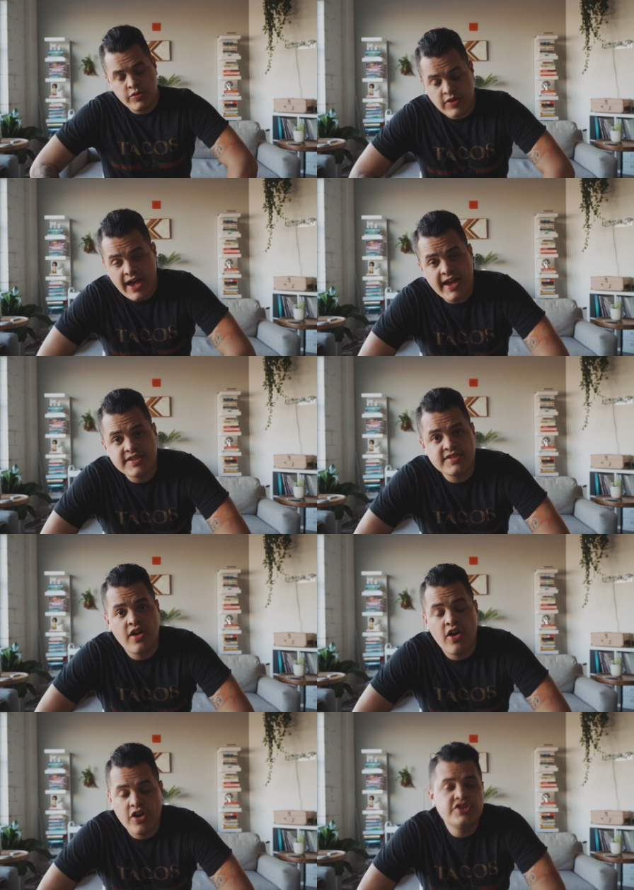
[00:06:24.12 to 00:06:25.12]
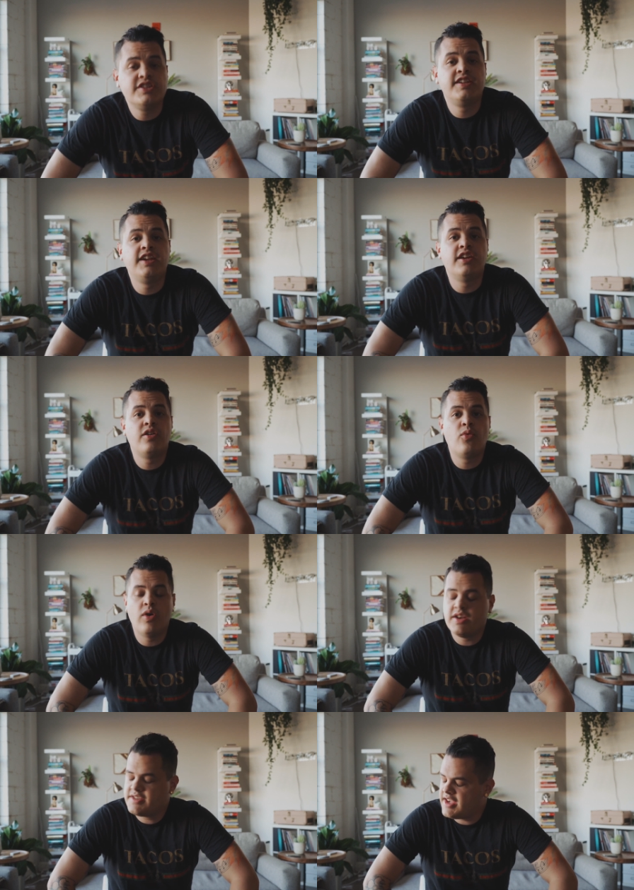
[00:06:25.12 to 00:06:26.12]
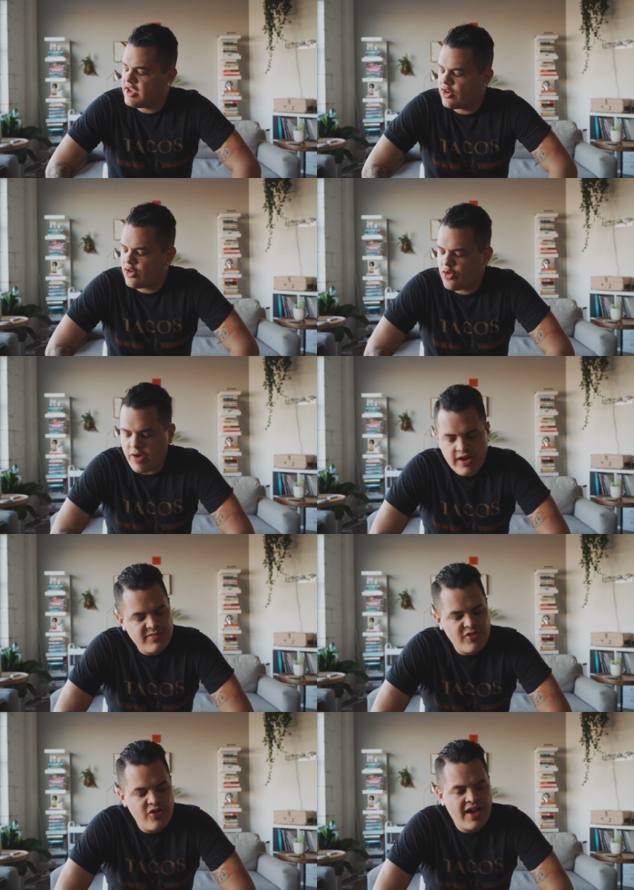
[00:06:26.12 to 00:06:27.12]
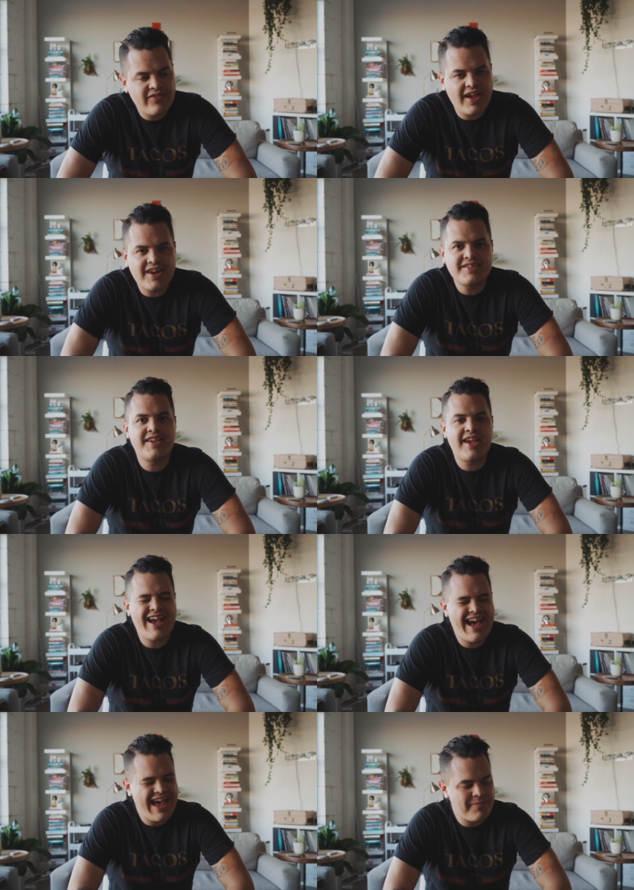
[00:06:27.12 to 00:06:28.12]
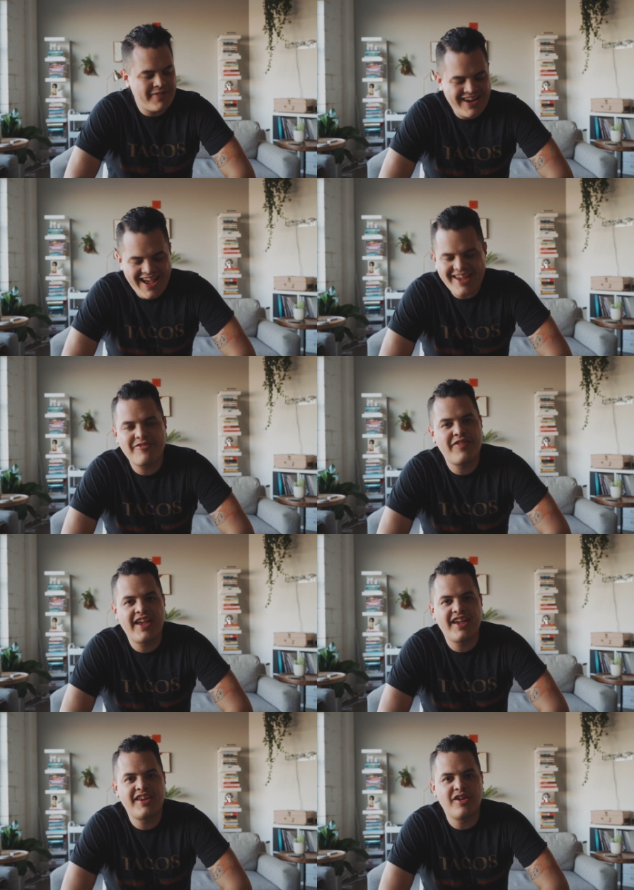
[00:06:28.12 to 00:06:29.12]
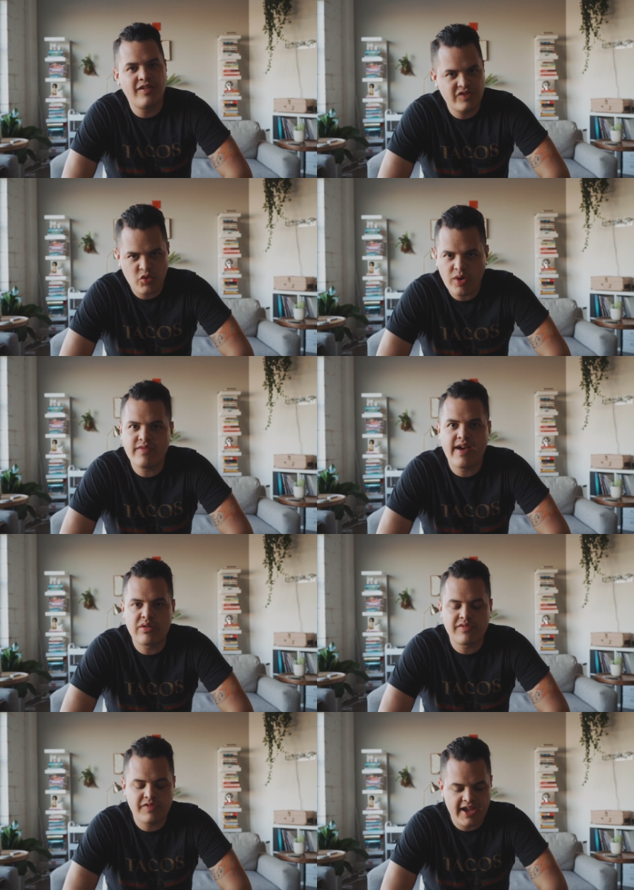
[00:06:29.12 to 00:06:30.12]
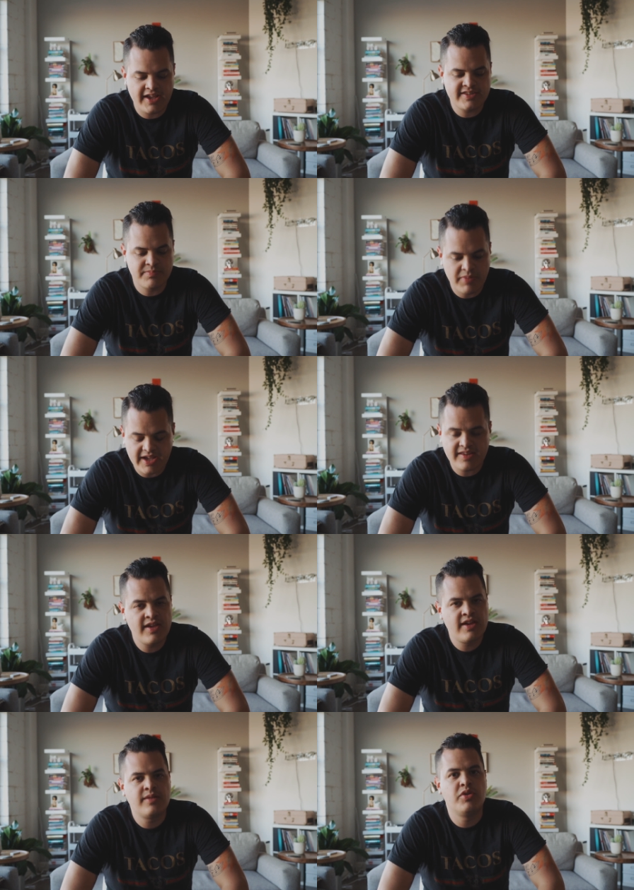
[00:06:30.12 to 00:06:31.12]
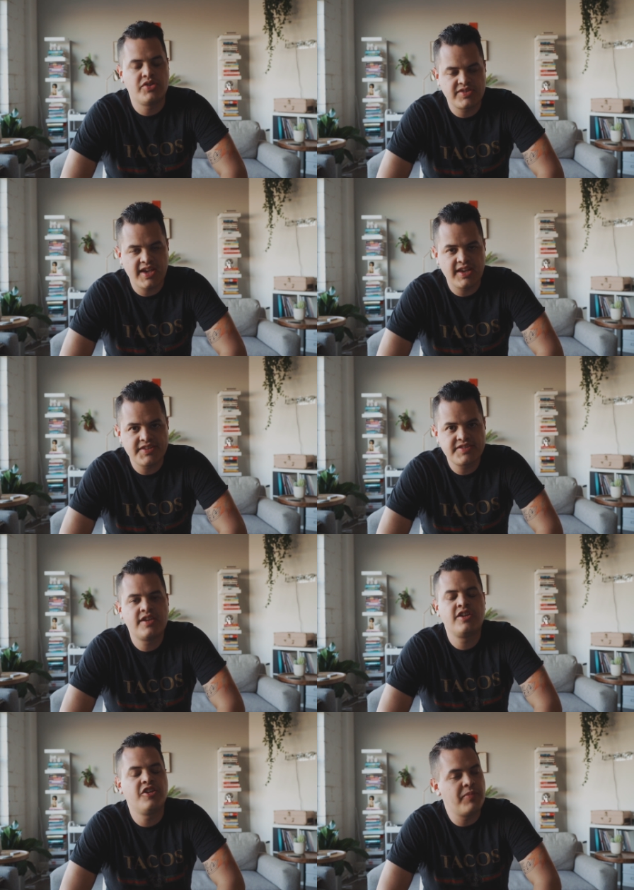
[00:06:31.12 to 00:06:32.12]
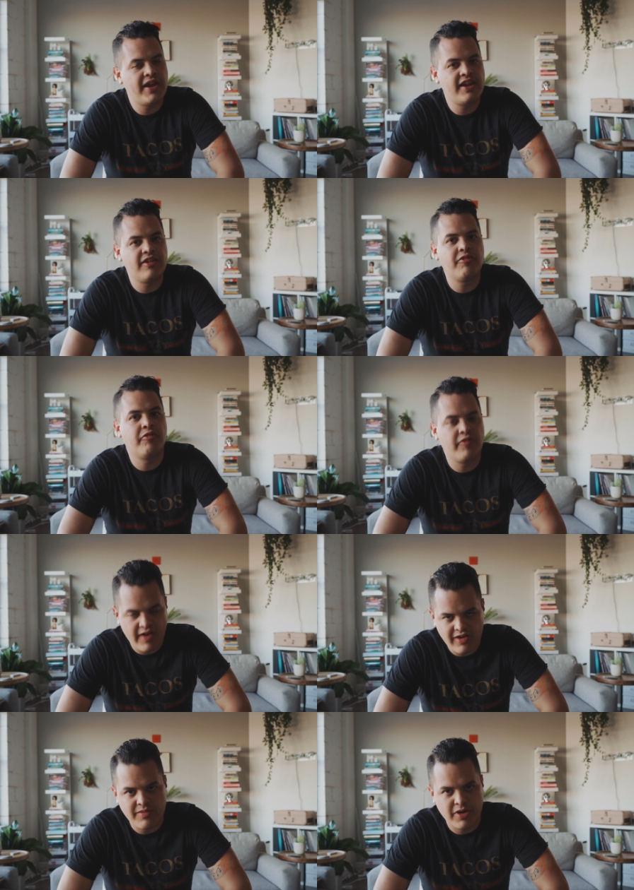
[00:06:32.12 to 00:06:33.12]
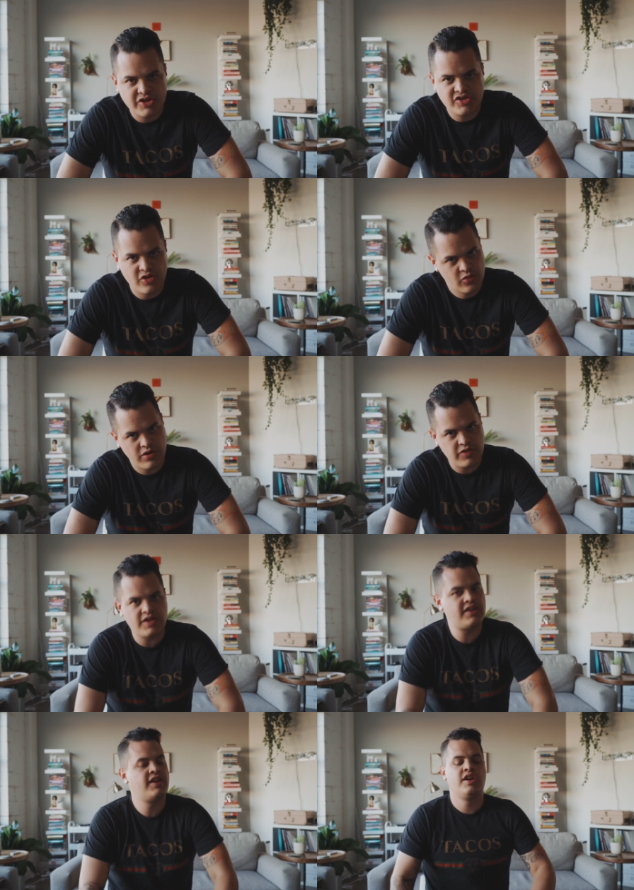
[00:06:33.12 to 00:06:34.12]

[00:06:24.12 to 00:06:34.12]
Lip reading: You guys, Argentina was incredible. I've got to say, I am not a fan of 12-hour flights, but Buenos Aires, you made it very much so worth it.